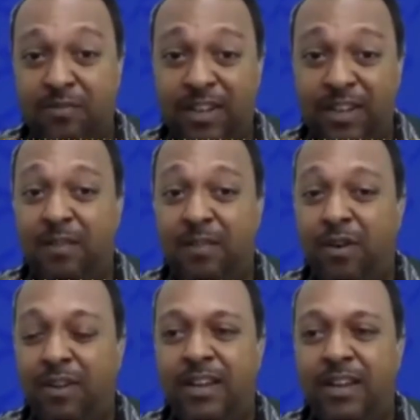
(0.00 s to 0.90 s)
We can
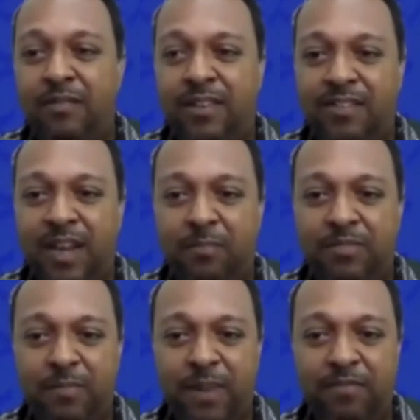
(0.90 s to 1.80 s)
support any of these types
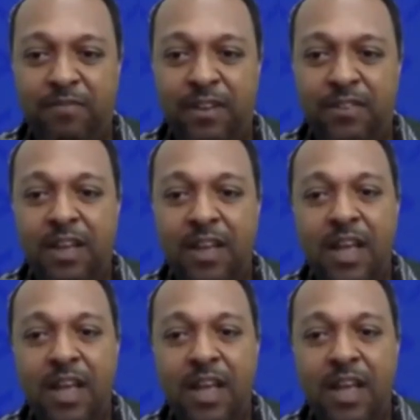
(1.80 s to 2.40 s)
of benefits.